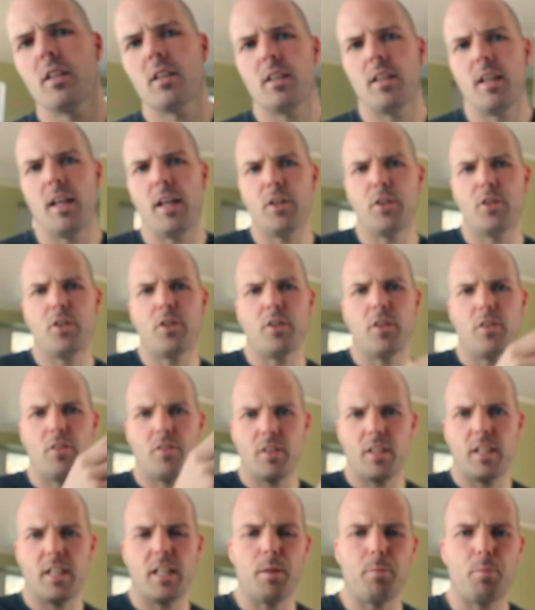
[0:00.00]
into the
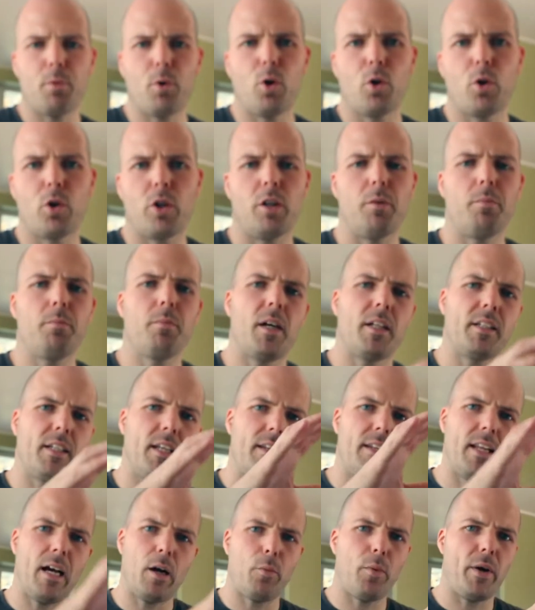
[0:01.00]
3D program, and
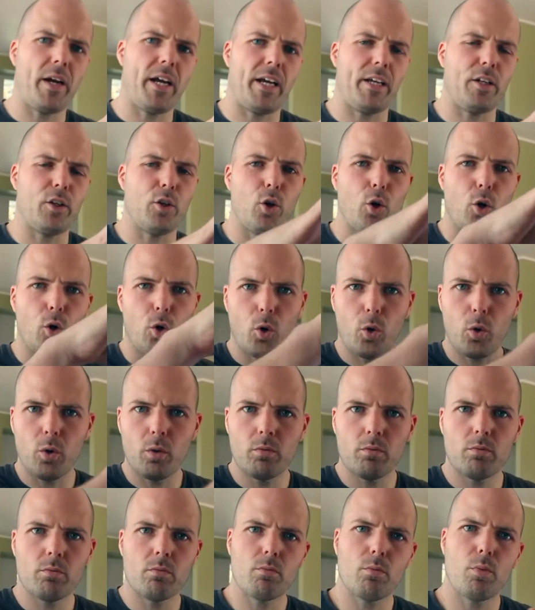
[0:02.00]
then that way I know
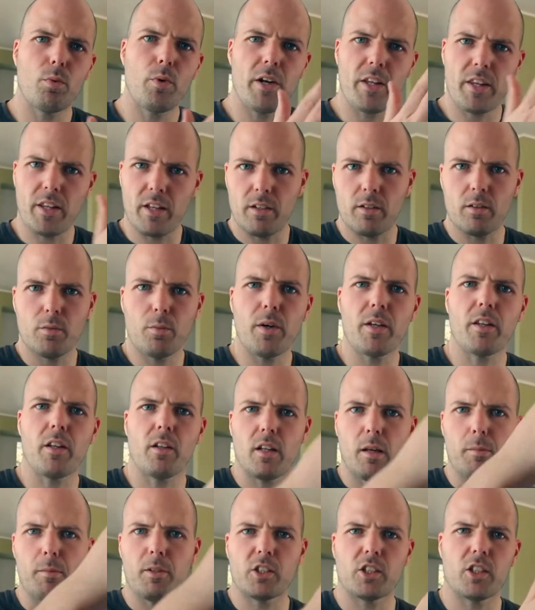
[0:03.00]
where the
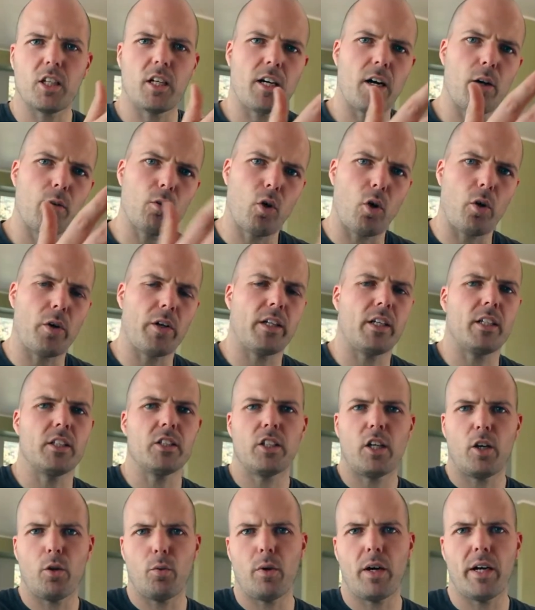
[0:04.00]
limits are, how long it is,
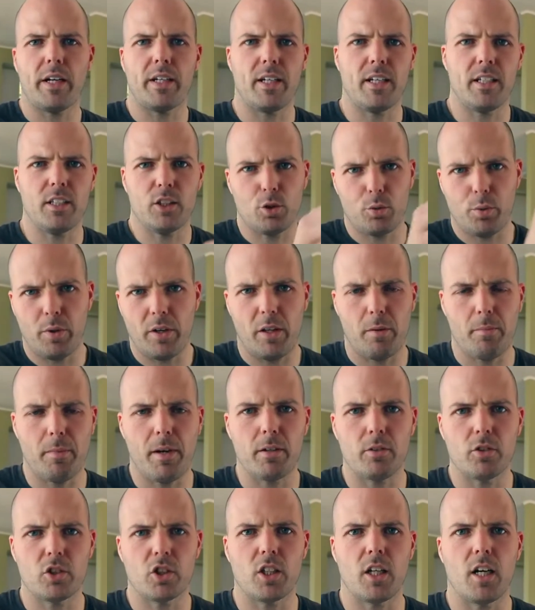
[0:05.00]
how wide it is, where the
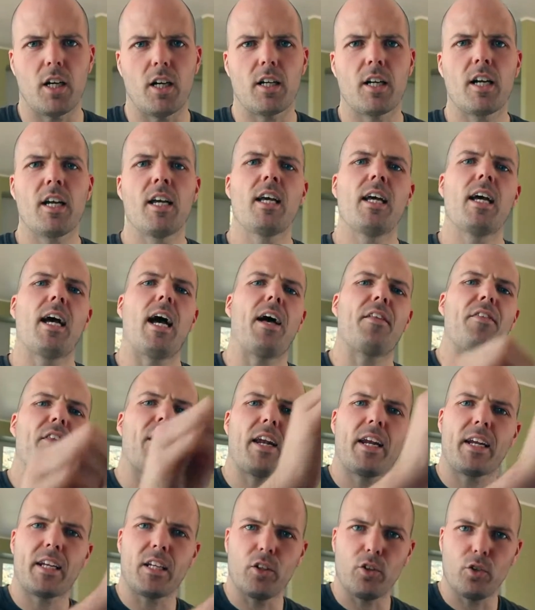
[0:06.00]
mounts are, and
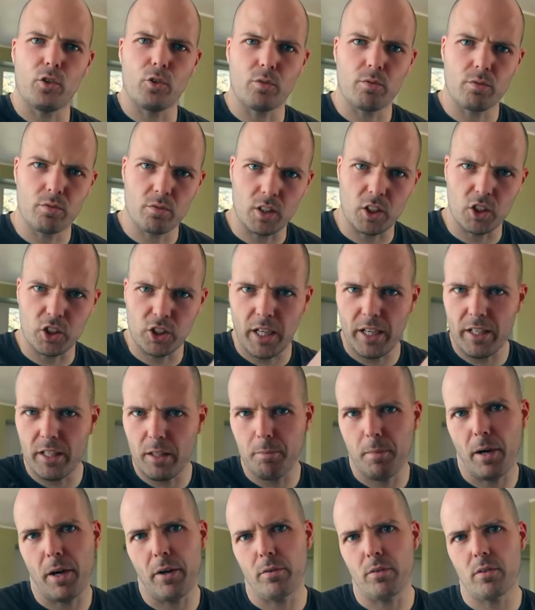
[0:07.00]
then I can design the
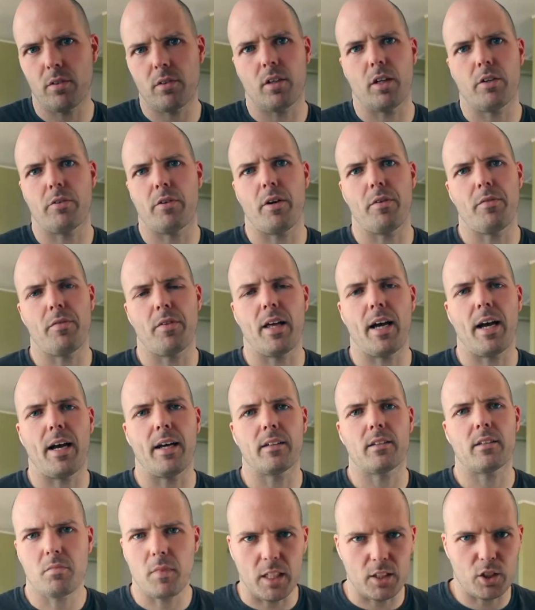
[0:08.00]
mount around
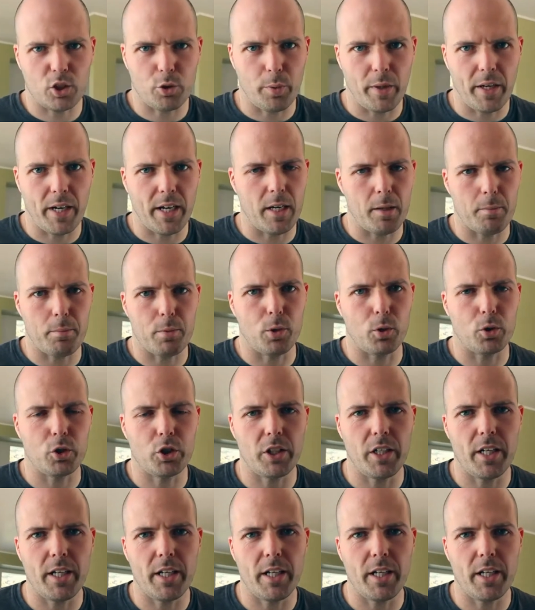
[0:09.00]
that. That's the way I approach it